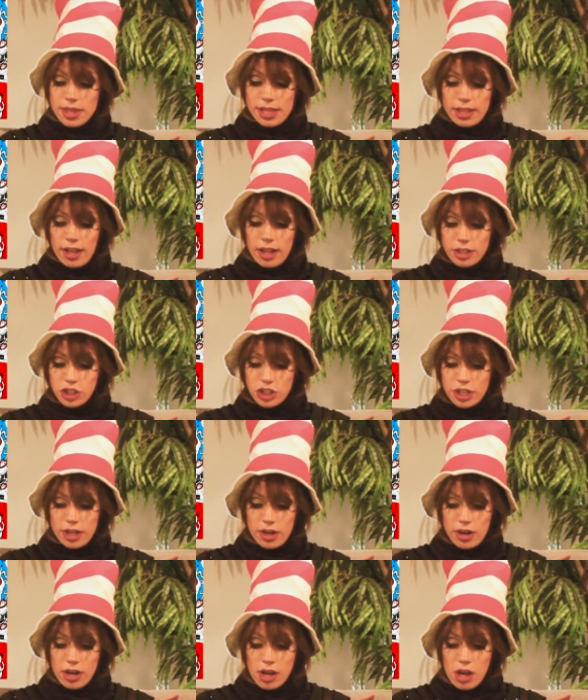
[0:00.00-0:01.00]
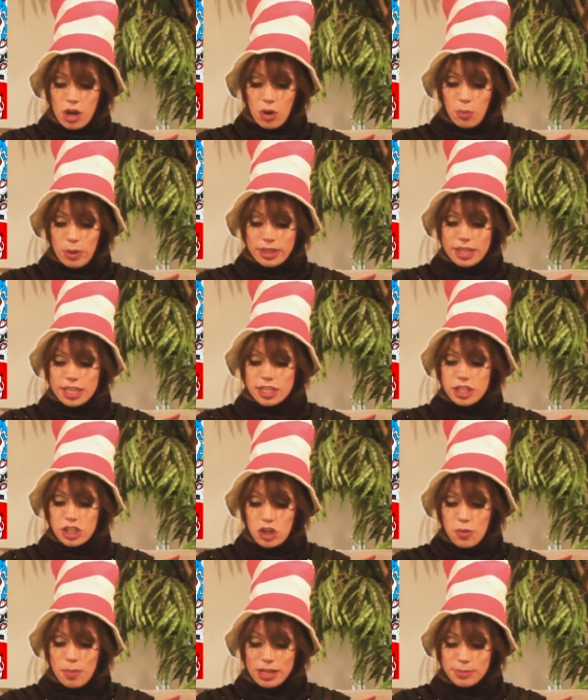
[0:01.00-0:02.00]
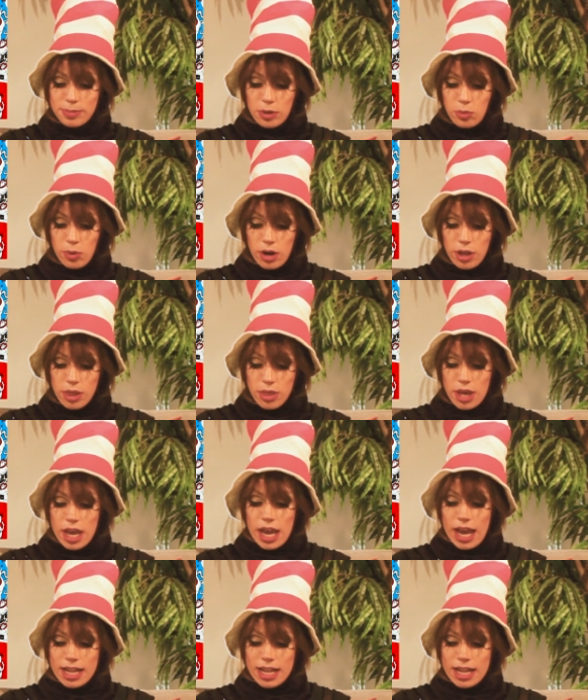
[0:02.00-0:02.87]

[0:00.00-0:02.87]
they'll all cheer, what this zoo must be worth.